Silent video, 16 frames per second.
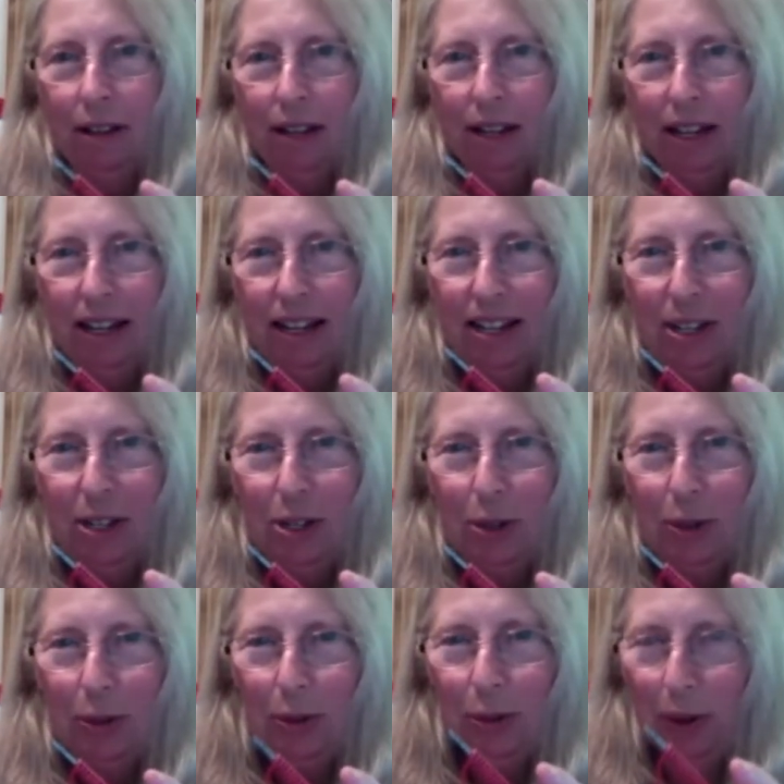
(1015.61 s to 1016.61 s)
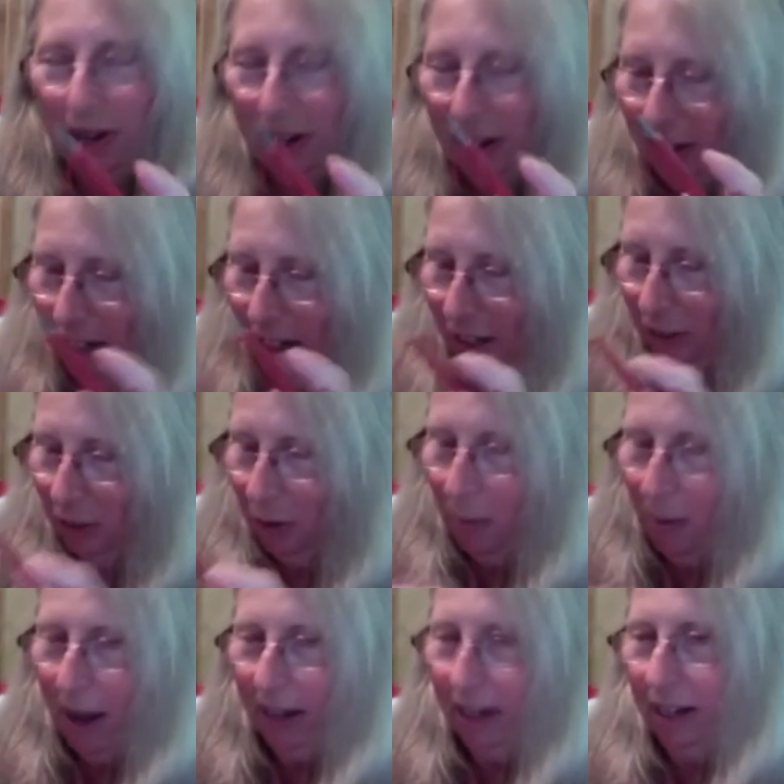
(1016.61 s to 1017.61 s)
into an
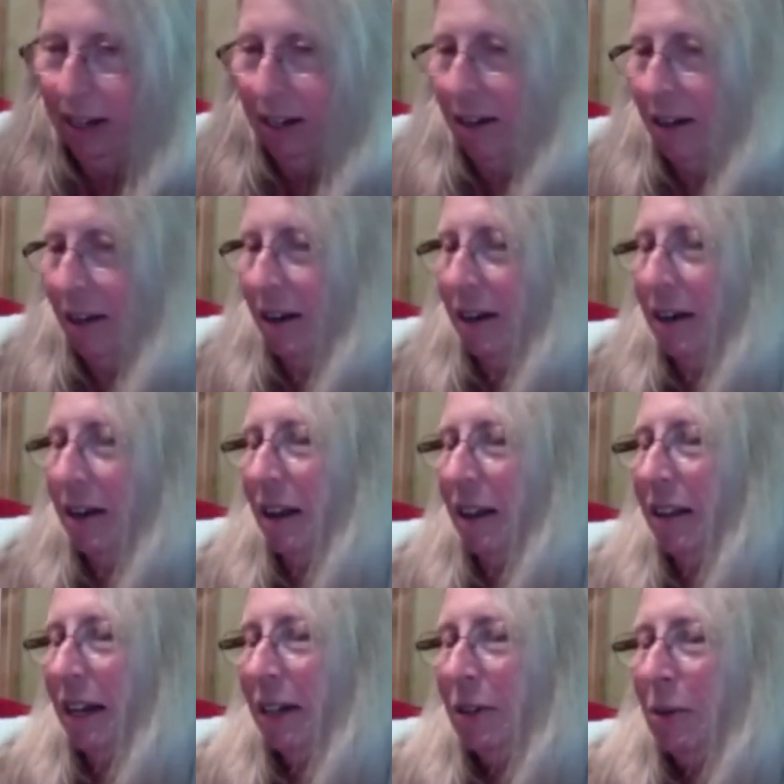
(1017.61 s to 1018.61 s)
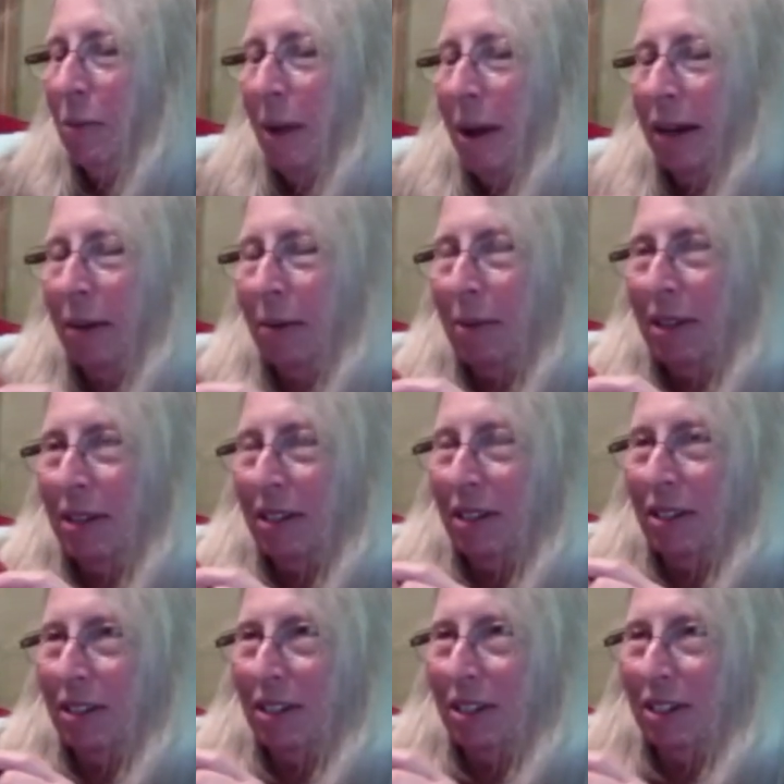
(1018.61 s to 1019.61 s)
electromagnet an electromagnet means
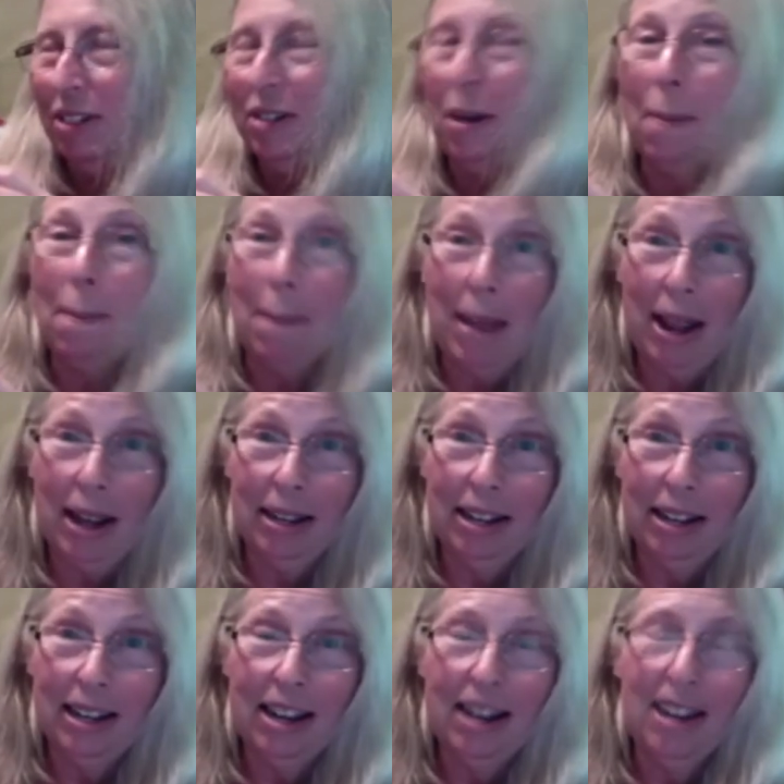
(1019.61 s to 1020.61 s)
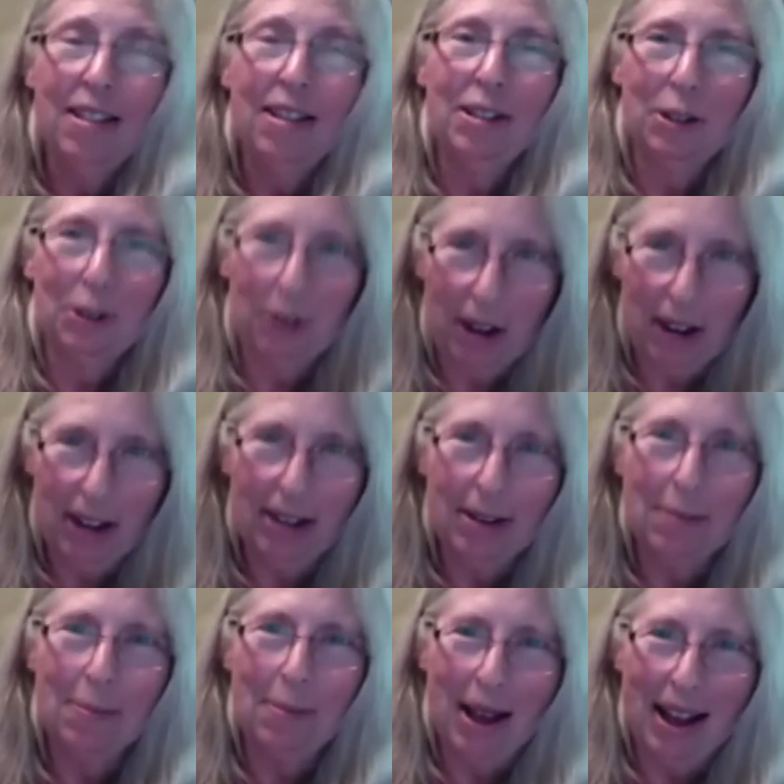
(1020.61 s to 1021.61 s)
it's just a magnet that's
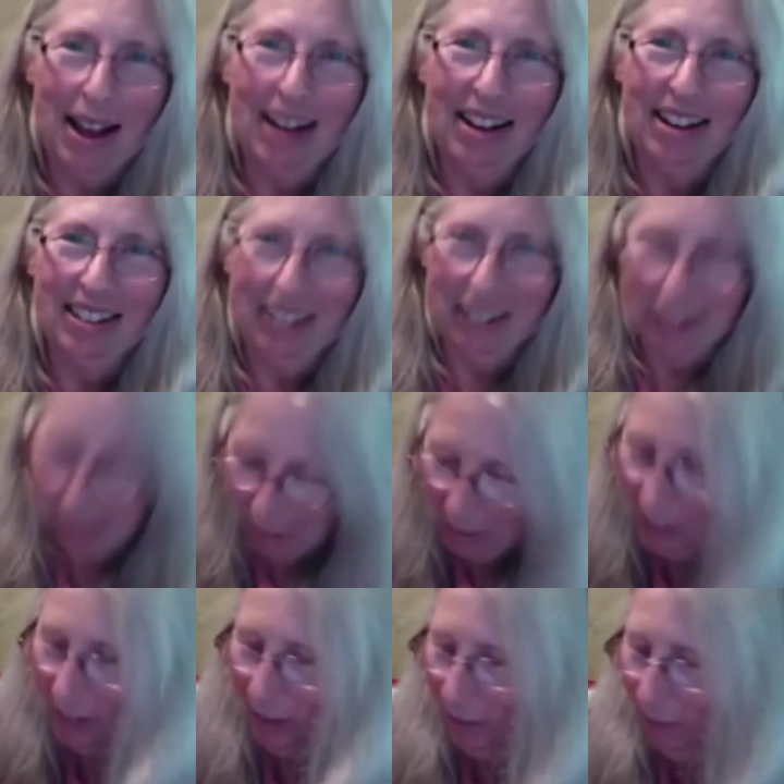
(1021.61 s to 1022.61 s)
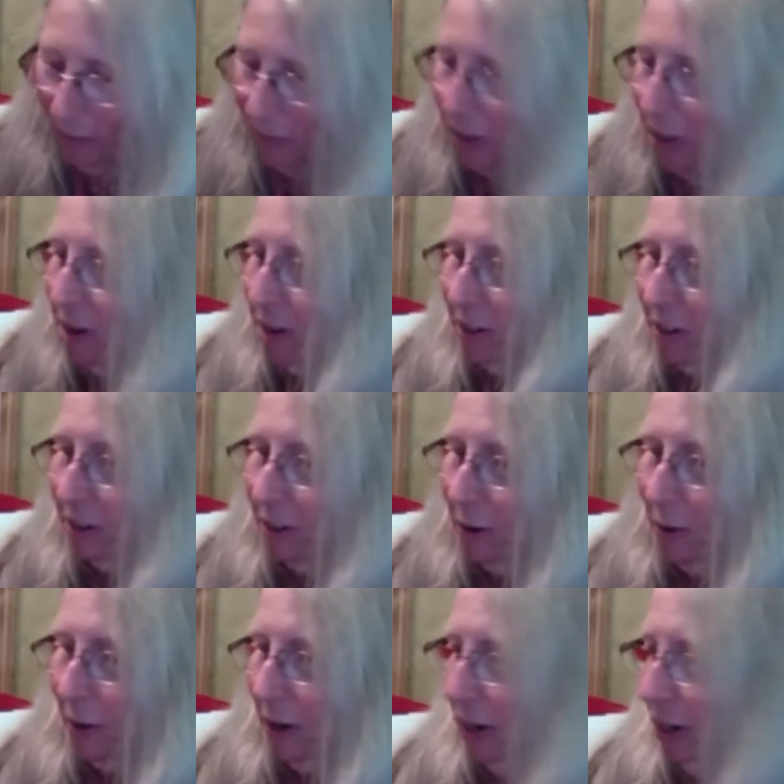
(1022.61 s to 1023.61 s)
created by electricity.
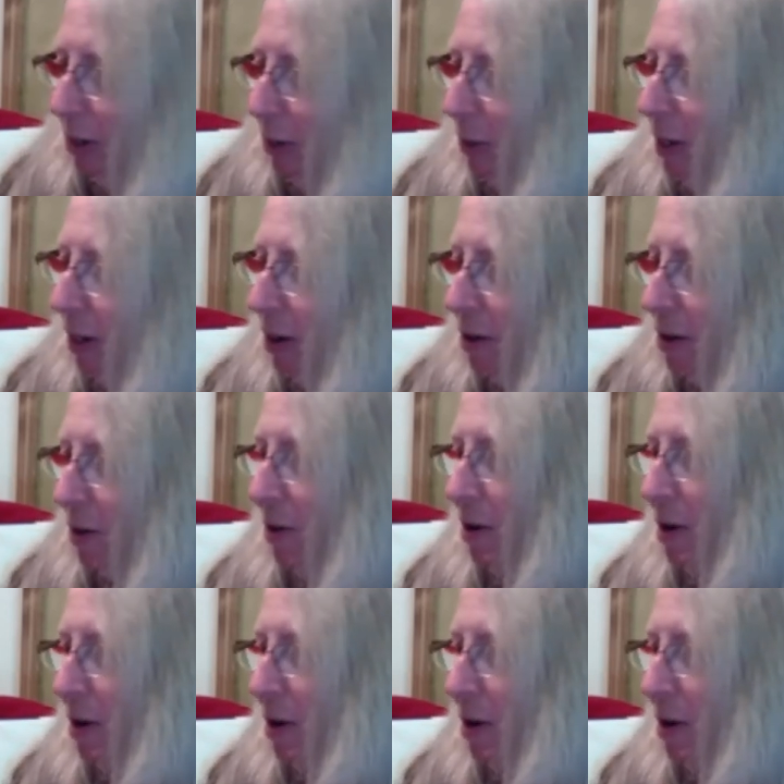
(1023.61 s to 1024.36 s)
So here we go.